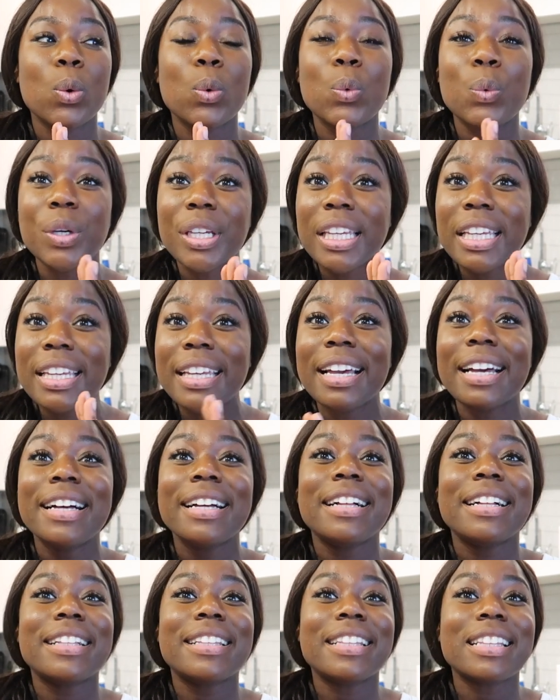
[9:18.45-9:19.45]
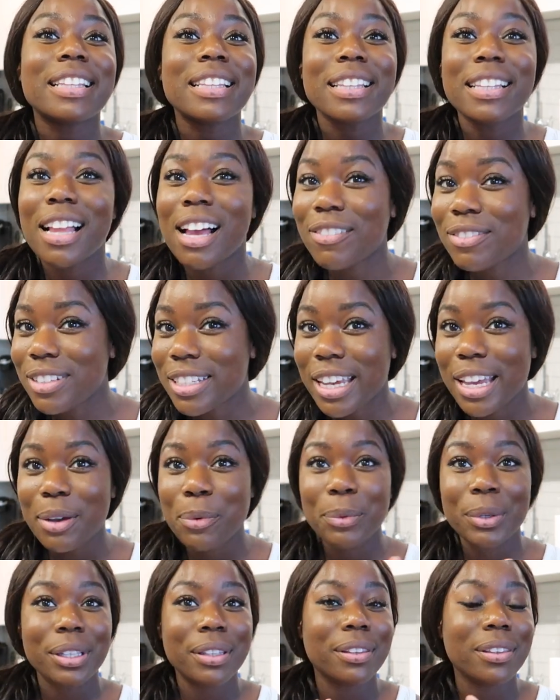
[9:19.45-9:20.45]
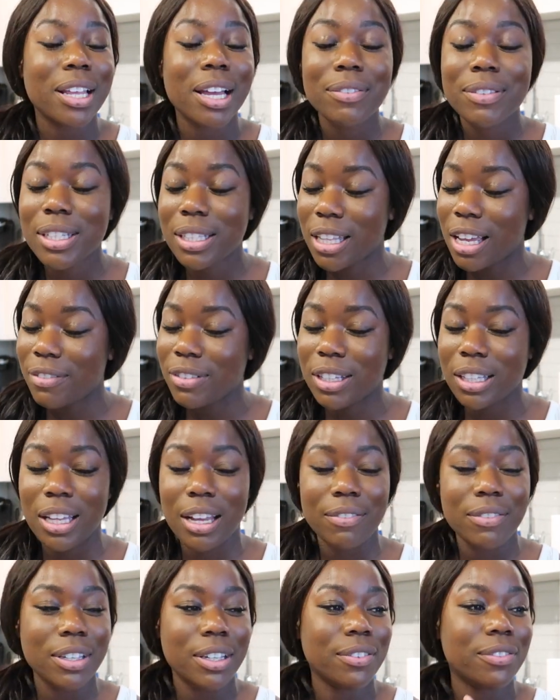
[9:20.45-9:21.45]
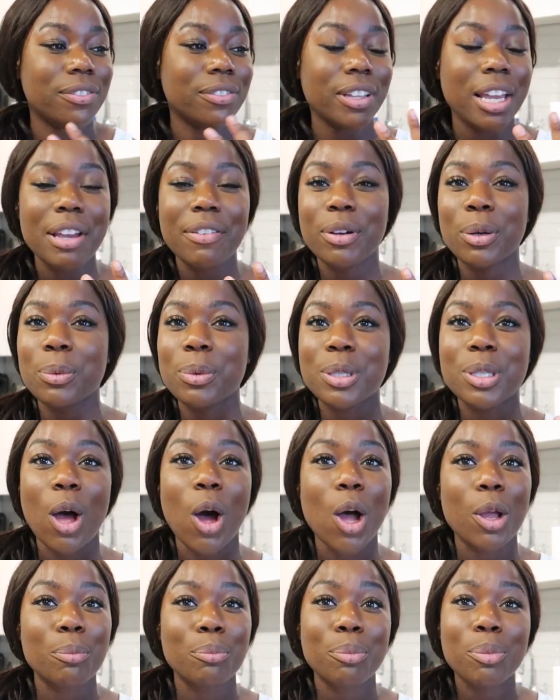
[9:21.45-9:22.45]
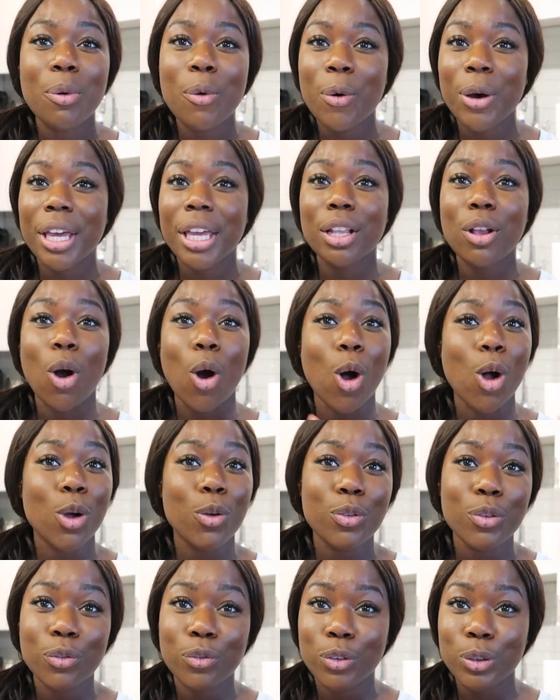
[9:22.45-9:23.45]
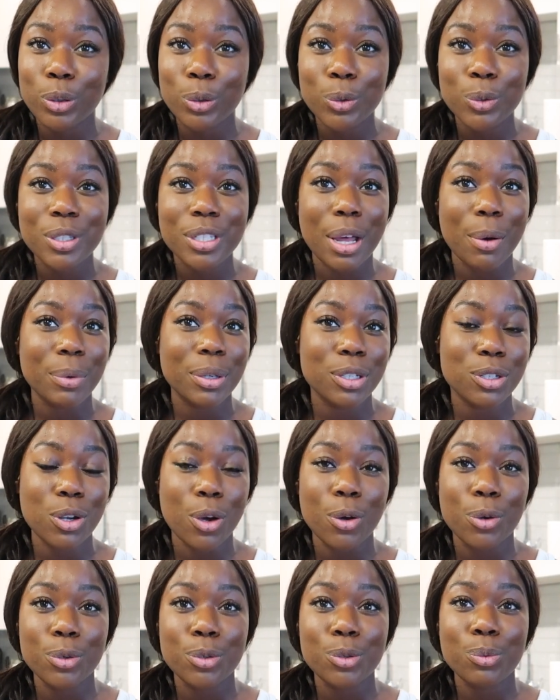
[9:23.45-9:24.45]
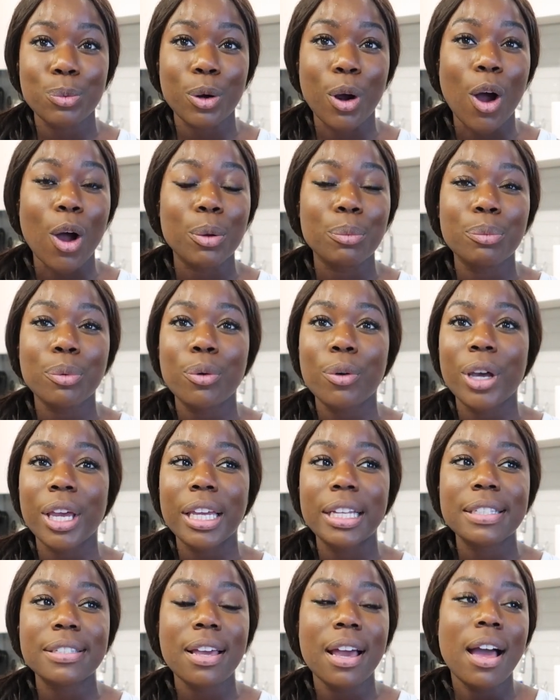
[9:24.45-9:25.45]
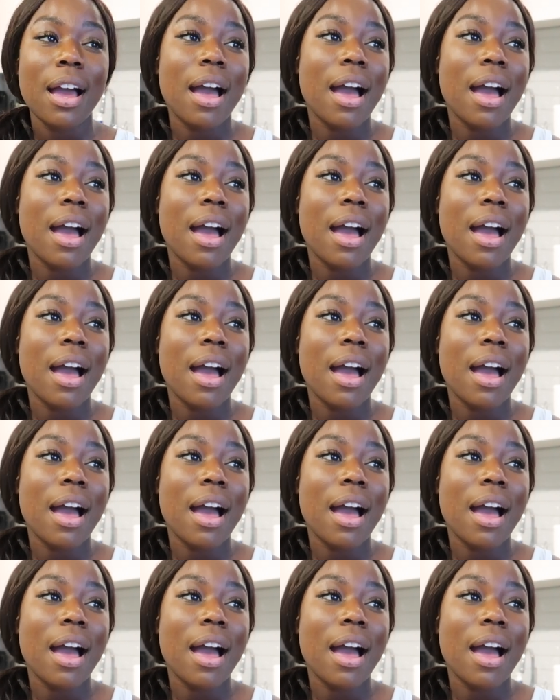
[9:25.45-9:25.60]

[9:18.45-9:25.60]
We loved it. We loved it, loved it, loved it. Flavor was on point. All the foods that we chose were on point.